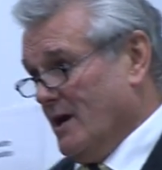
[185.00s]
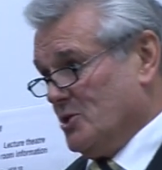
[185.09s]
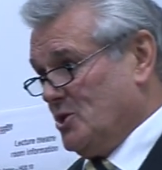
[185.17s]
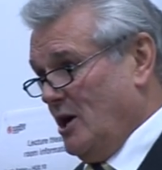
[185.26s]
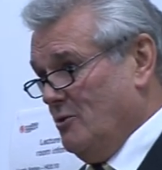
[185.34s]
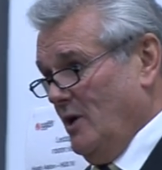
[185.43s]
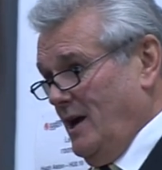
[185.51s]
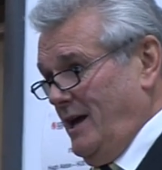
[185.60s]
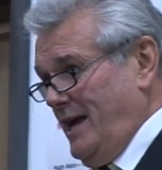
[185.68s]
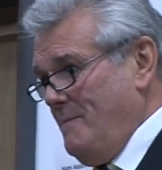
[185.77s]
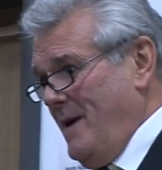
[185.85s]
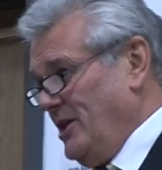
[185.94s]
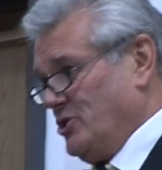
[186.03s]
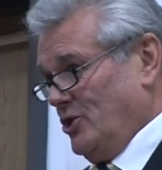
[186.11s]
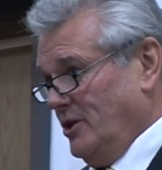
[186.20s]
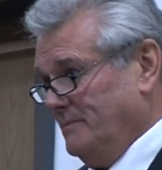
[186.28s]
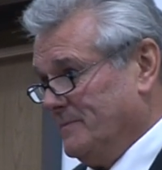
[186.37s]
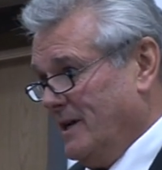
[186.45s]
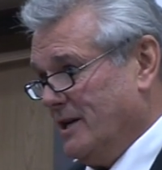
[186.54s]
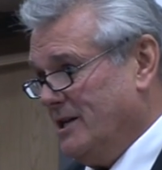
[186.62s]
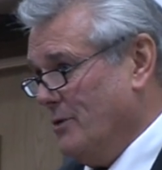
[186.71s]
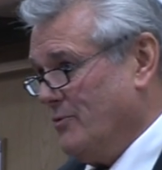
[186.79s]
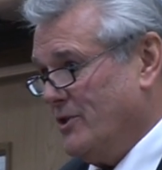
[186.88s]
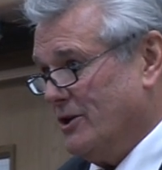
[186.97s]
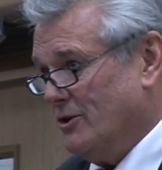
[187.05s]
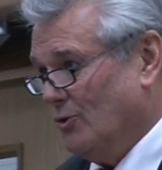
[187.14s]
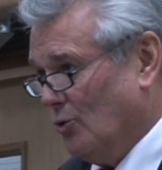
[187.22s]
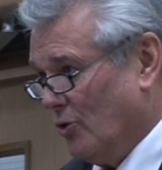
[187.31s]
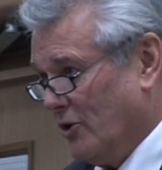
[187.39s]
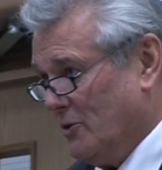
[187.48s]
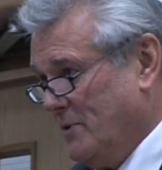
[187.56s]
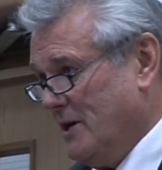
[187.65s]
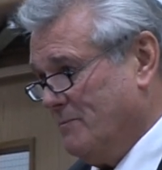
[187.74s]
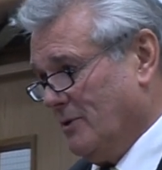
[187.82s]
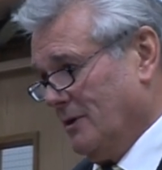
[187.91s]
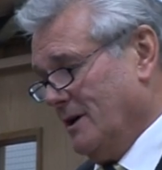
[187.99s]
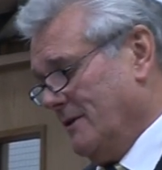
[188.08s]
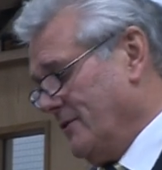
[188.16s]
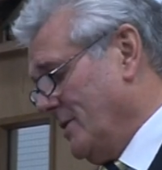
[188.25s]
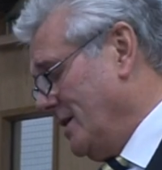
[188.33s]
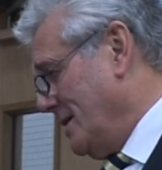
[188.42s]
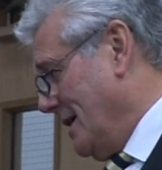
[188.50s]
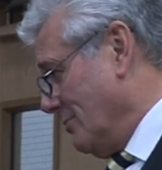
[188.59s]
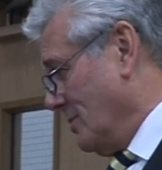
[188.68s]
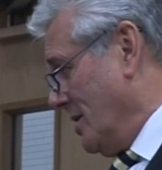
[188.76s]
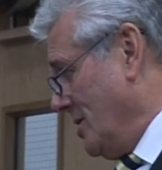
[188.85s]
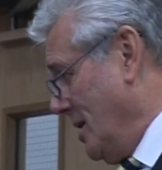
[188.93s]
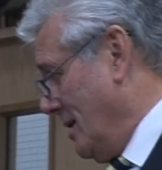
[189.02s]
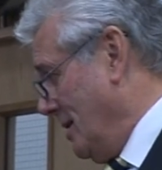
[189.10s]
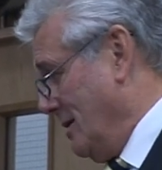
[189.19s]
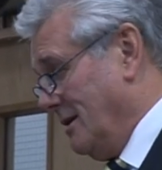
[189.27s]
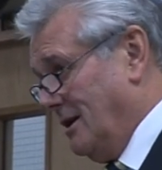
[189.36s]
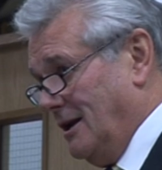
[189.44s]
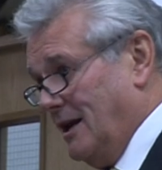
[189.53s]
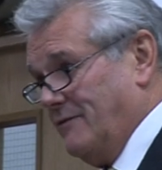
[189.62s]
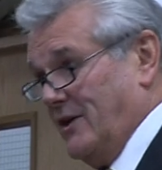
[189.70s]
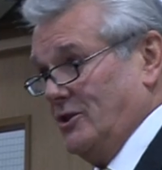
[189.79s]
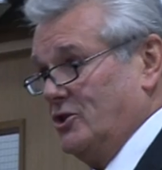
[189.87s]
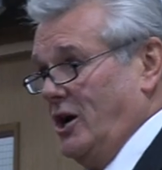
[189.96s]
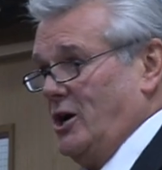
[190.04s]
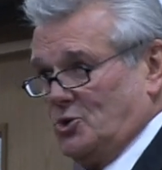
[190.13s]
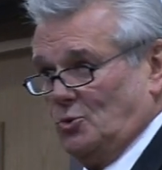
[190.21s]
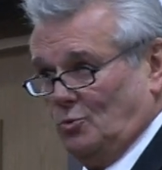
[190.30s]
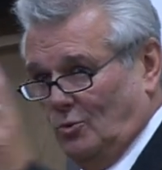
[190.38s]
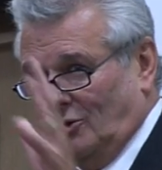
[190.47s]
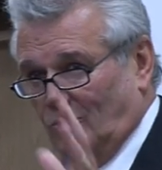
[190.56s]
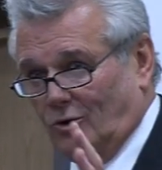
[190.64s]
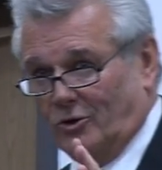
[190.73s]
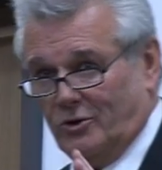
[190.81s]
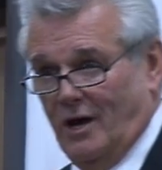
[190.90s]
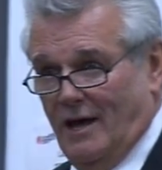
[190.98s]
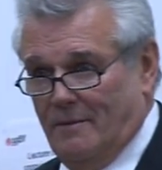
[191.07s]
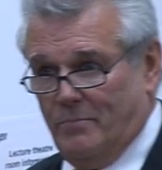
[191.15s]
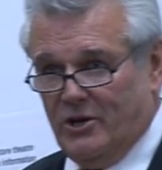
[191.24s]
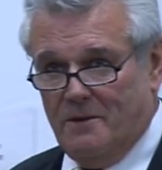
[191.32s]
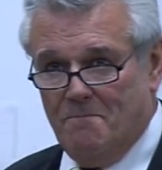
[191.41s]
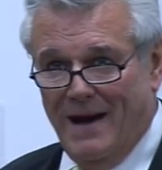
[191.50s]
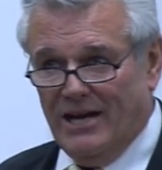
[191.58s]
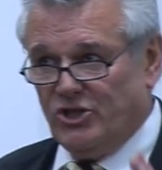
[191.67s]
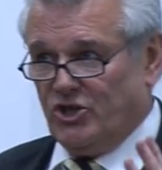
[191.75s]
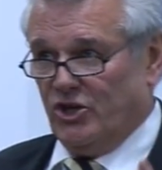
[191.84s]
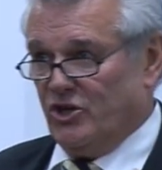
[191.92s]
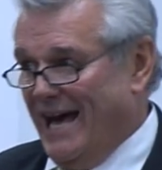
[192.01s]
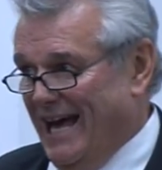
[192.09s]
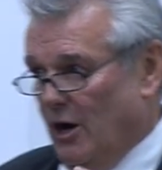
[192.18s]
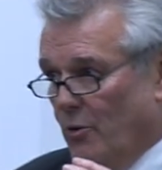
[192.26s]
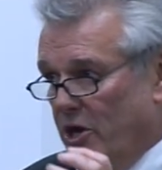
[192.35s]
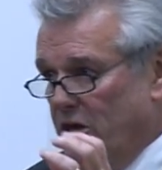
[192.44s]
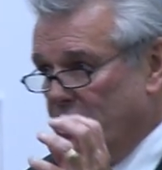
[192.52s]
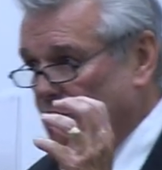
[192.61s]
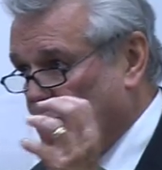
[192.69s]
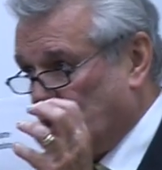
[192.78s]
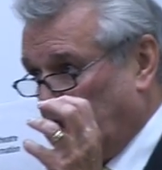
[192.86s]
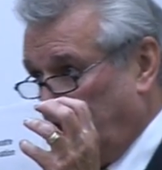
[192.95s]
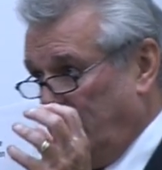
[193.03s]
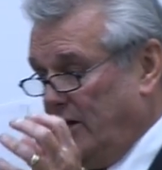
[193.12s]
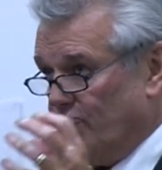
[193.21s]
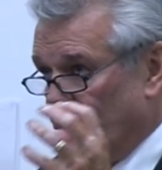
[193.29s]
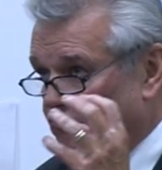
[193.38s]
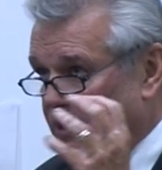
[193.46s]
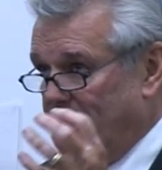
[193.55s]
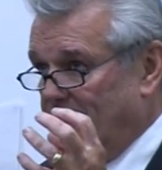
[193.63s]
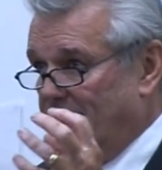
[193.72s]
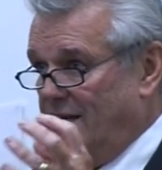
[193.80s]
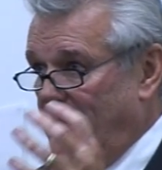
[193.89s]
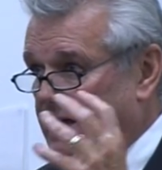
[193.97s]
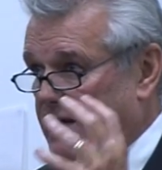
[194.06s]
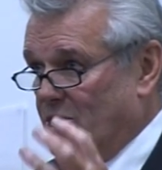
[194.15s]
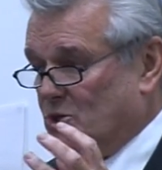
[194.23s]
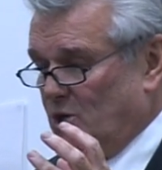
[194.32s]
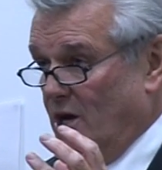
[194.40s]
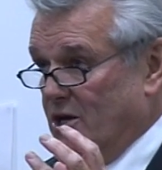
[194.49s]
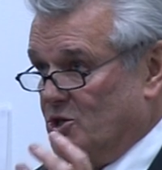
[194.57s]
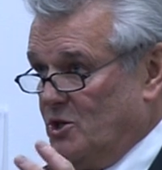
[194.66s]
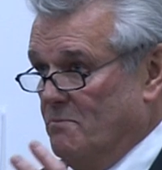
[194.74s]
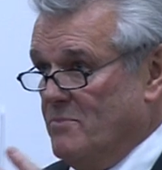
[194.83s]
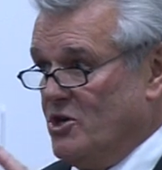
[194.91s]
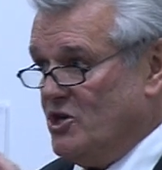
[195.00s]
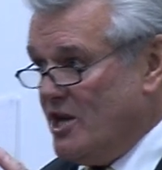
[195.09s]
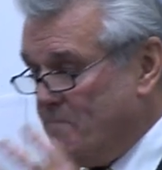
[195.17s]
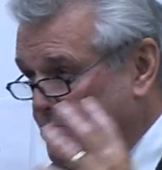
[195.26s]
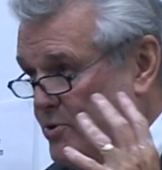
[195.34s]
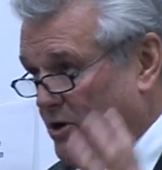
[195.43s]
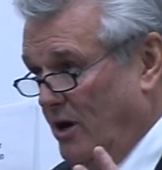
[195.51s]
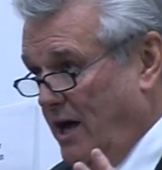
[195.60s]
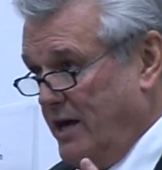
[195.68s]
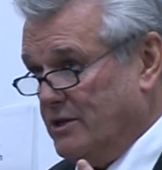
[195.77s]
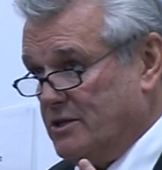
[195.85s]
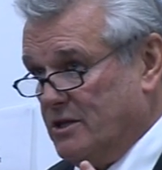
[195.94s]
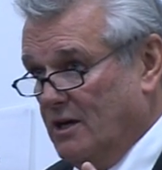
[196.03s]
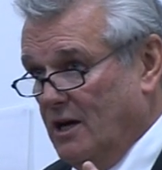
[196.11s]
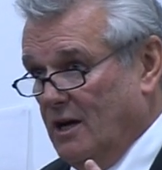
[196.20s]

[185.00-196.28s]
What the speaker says: So imagine, and I don't think all the people from EDL live in Castle Ward, but imagine how easy it really is to manipulate